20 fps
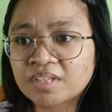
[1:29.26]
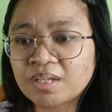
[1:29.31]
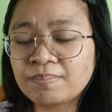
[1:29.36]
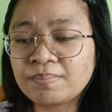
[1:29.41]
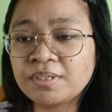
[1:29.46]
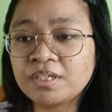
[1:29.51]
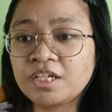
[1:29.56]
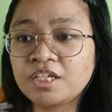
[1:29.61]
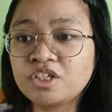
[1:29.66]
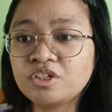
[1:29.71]

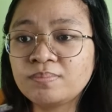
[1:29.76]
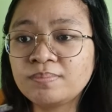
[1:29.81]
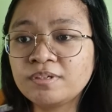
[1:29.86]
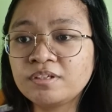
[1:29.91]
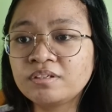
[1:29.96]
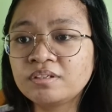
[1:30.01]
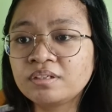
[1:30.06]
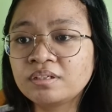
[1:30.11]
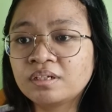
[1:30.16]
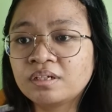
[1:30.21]
I mean,
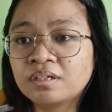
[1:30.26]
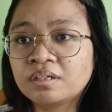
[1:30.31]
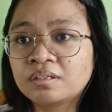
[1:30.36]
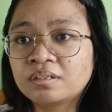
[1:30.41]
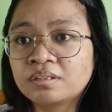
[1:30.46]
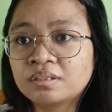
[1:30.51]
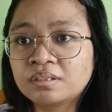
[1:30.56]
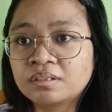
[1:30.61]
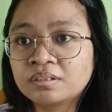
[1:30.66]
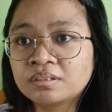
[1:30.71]
Iemon
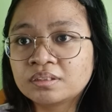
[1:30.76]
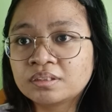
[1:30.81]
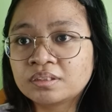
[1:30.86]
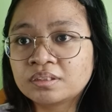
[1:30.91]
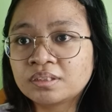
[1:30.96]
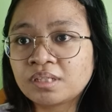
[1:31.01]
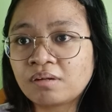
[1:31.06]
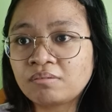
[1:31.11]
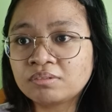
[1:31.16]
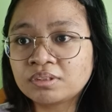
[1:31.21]

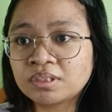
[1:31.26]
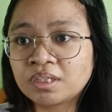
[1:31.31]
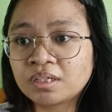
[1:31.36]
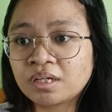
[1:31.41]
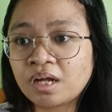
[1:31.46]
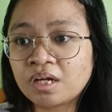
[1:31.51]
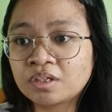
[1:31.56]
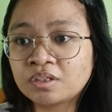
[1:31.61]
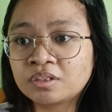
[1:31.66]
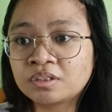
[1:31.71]
sounds
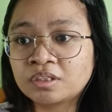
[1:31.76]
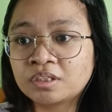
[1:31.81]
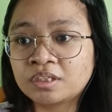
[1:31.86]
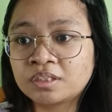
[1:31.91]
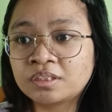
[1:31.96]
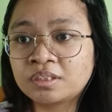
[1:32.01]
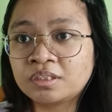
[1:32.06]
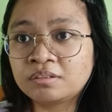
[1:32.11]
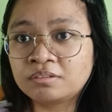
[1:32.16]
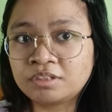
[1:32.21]
like a
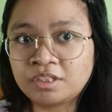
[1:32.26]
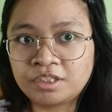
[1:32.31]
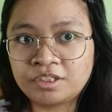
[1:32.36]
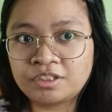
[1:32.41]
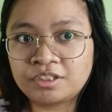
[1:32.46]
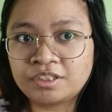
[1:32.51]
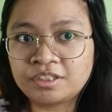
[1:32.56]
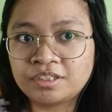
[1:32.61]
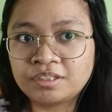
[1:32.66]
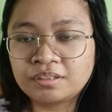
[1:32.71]
good
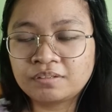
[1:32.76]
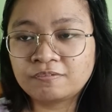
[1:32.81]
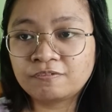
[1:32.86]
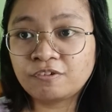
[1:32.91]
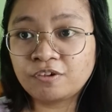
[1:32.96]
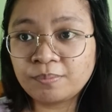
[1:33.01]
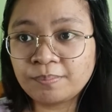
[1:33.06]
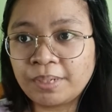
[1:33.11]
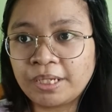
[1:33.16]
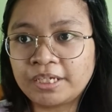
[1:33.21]
leader
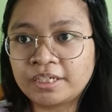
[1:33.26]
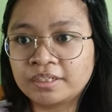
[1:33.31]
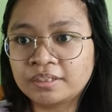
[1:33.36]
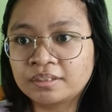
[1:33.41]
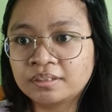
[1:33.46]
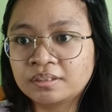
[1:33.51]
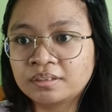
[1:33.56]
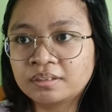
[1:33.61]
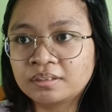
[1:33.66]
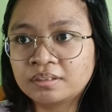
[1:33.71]
for
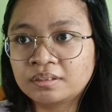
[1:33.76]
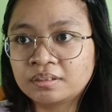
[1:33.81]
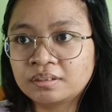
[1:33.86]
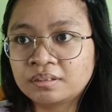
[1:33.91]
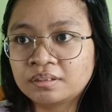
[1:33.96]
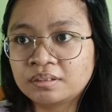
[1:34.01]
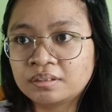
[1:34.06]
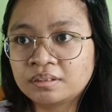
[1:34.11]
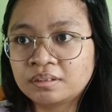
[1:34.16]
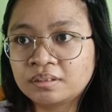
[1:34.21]
me.
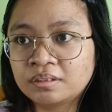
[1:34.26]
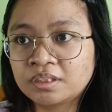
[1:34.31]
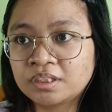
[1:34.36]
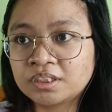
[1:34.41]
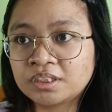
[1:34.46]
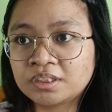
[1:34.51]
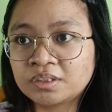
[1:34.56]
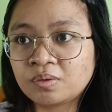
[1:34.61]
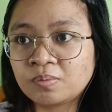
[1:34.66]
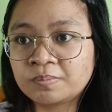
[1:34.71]

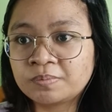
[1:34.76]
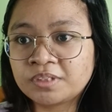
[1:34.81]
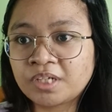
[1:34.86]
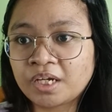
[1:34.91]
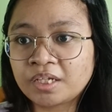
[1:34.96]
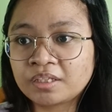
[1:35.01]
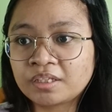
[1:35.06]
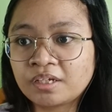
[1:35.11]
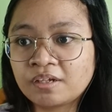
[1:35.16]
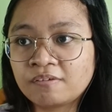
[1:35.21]
He's so
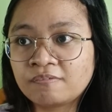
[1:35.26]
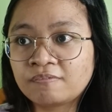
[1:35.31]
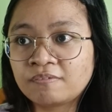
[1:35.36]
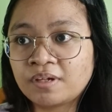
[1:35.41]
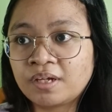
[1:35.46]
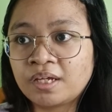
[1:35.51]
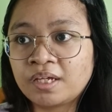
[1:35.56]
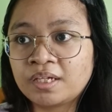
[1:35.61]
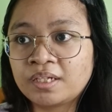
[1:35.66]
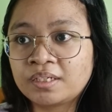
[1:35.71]
objective
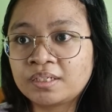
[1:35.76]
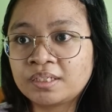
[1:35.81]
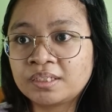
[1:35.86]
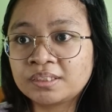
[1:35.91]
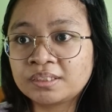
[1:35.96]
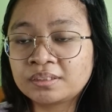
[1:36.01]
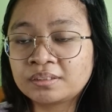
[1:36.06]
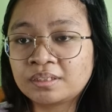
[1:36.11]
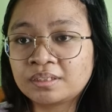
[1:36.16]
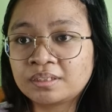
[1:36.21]
and
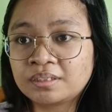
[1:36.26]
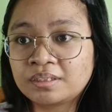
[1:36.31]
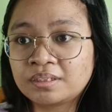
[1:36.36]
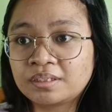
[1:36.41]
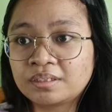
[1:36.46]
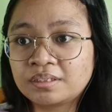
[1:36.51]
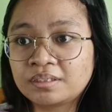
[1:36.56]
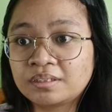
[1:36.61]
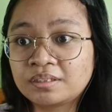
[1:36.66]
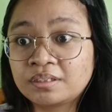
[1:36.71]
he's not
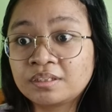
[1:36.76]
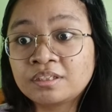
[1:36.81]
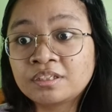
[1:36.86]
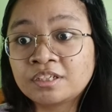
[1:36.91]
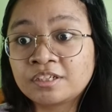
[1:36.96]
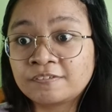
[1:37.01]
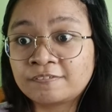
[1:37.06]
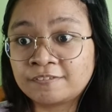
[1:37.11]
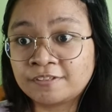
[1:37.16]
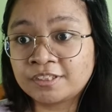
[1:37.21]

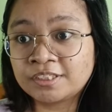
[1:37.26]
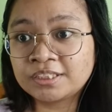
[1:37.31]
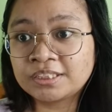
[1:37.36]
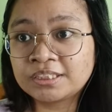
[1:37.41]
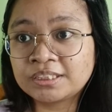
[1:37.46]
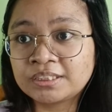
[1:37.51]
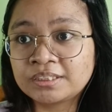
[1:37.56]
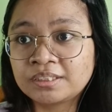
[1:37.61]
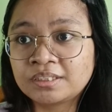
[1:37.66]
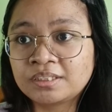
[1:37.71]

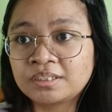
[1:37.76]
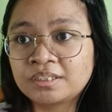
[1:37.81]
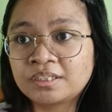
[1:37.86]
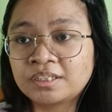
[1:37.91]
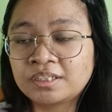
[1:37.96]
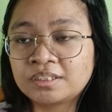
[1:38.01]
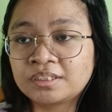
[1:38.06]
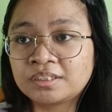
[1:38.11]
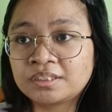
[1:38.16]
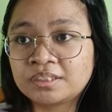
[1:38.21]
nervous.
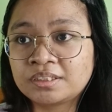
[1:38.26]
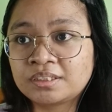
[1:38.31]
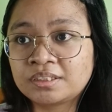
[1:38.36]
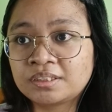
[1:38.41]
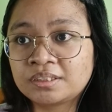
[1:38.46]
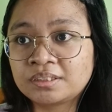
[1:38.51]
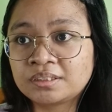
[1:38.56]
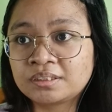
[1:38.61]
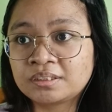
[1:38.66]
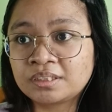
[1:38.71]

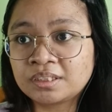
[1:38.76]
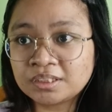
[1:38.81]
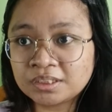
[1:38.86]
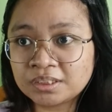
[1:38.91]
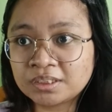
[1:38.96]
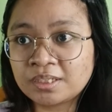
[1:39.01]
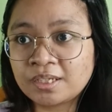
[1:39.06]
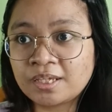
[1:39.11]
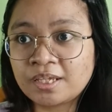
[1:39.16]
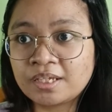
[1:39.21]
He's
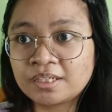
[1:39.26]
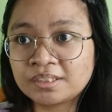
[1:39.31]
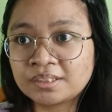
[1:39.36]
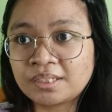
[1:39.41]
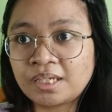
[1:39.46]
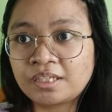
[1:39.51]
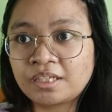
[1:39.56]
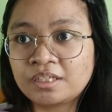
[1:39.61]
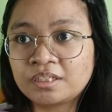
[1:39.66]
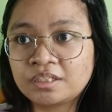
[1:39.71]
just
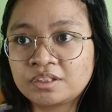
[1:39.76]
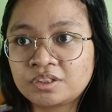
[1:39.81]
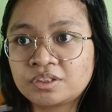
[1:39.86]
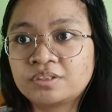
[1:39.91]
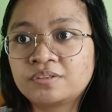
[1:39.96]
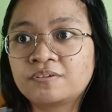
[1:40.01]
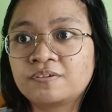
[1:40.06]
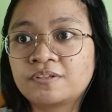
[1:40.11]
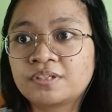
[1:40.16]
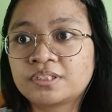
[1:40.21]
stating the
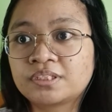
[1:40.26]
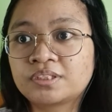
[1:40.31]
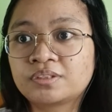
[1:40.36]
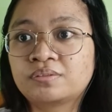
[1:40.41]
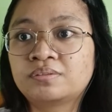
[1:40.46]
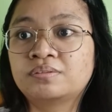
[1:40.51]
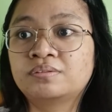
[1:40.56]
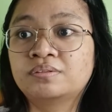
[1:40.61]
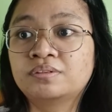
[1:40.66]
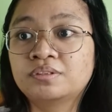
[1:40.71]
truth,
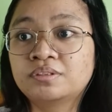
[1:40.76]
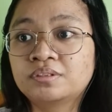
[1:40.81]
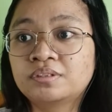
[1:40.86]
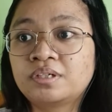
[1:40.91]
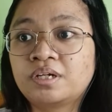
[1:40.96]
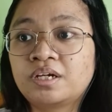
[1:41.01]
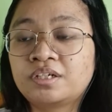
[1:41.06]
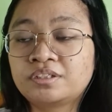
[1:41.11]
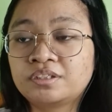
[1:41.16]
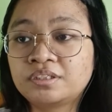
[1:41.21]
so
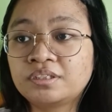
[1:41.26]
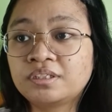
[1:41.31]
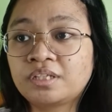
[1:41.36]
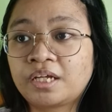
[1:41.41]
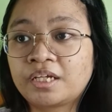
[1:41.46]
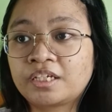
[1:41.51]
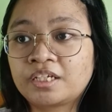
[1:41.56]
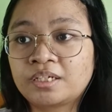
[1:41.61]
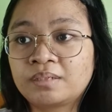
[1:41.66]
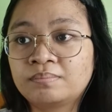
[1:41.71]
I really
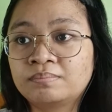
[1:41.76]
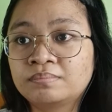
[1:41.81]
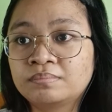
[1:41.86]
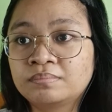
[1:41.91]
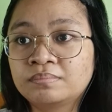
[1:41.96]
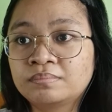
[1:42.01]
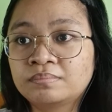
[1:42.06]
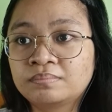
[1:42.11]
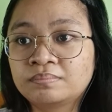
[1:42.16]
like him.